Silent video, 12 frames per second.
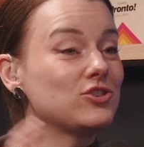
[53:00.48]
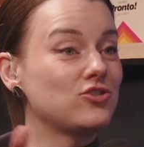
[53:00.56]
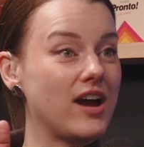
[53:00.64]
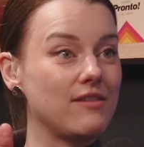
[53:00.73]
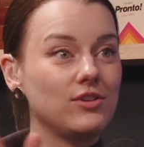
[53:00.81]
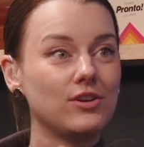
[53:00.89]

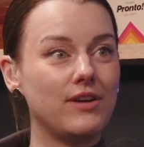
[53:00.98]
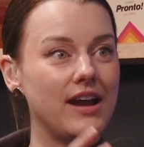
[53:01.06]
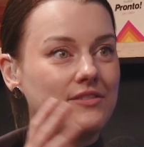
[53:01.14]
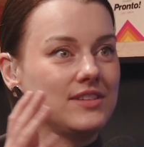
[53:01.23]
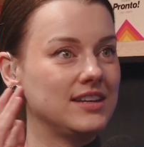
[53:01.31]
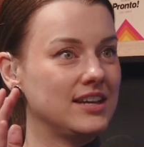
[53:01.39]
travel
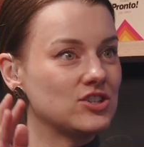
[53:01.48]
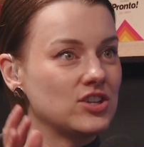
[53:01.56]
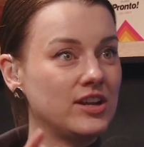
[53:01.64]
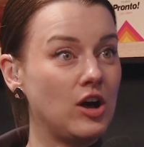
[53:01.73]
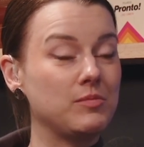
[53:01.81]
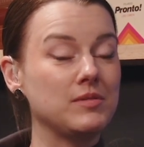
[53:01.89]
around the nation
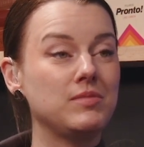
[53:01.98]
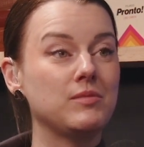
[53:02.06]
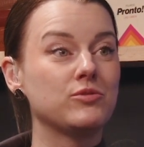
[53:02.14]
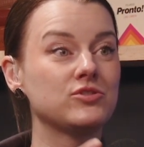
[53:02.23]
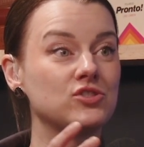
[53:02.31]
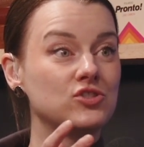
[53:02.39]
helping
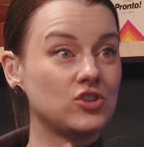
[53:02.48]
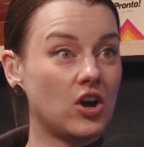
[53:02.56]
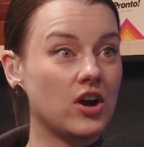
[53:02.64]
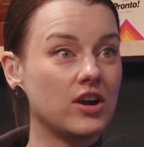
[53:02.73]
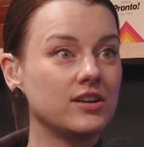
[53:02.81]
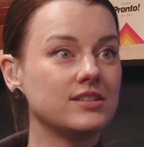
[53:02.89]
people
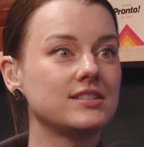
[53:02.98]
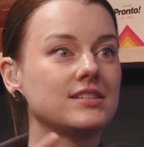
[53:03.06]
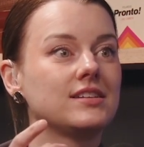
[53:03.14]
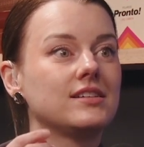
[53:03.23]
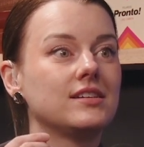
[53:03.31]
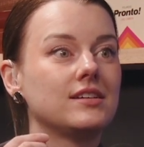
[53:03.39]
start
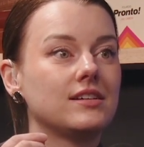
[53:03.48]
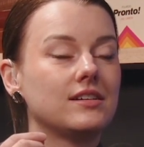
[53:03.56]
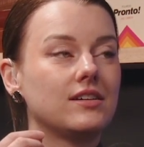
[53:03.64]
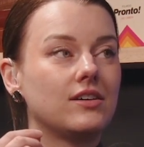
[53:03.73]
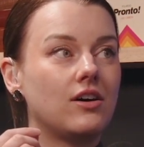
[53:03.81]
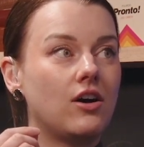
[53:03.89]

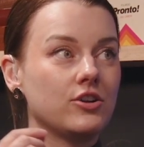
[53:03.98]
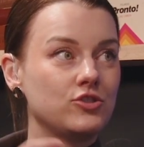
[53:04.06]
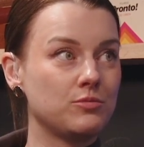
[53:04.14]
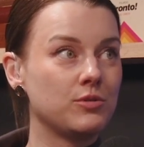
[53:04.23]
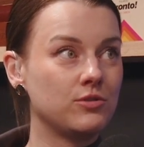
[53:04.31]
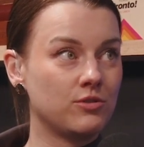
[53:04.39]

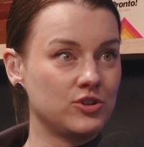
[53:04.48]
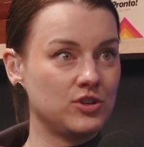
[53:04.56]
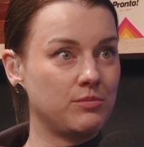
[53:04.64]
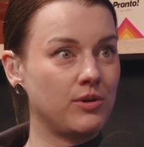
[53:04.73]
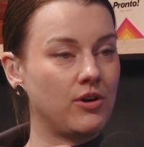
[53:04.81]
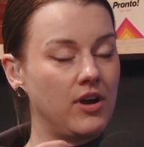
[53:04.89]

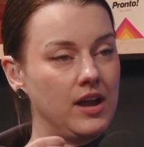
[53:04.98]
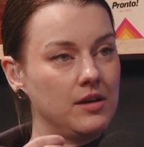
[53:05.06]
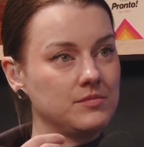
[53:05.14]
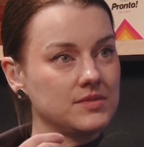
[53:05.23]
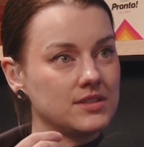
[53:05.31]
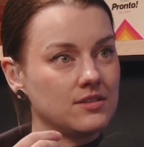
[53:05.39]
entrepreneurship
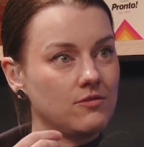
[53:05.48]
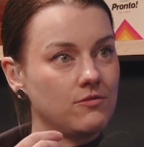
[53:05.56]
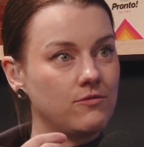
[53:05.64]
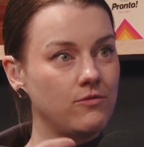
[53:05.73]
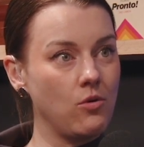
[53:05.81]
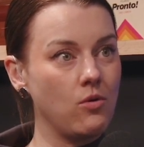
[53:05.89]
programs
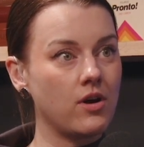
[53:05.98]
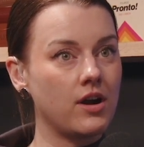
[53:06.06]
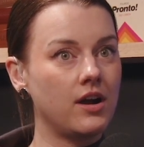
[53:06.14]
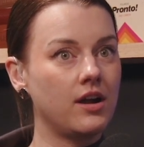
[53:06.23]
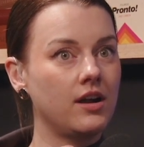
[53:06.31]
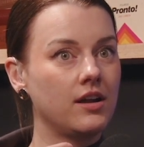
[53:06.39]

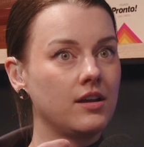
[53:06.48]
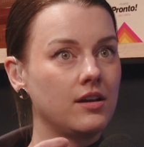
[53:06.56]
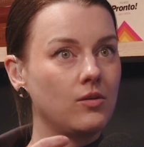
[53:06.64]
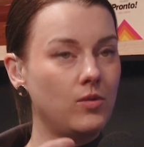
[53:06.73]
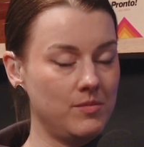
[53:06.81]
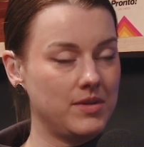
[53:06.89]
for
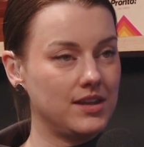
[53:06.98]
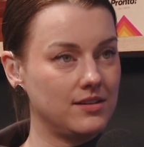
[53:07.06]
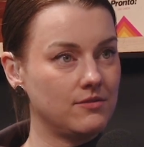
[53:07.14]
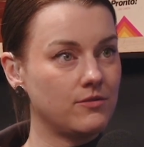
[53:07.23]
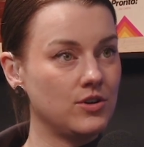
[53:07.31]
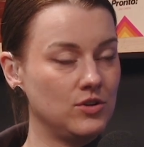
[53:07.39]
women,
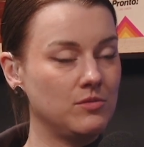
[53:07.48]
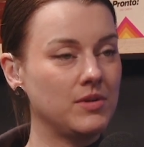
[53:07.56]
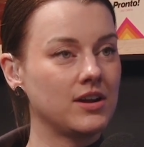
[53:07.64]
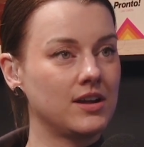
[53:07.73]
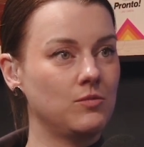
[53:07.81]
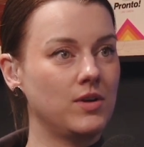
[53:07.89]
for new
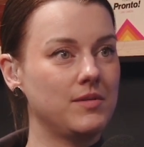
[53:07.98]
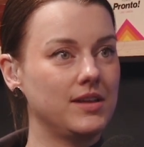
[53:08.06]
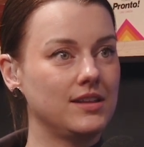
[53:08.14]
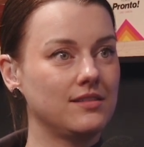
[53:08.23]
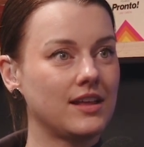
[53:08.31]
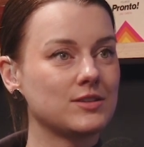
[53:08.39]
American
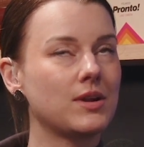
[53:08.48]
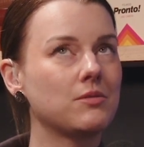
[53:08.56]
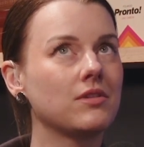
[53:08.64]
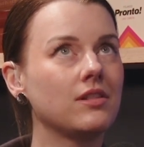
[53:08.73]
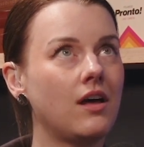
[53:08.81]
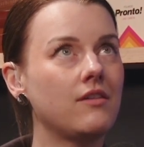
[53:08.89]
women. That's what I
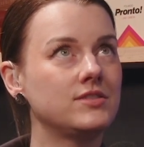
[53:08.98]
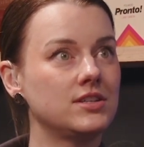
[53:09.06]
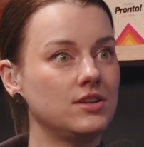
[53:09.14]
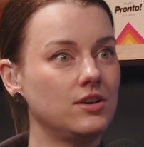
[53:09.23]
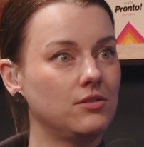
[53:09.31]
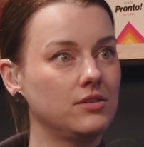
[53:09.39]
would love to
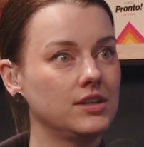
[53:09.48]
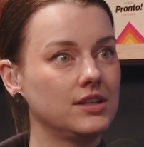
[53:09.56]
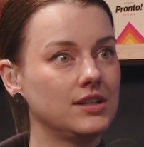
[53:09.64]
do.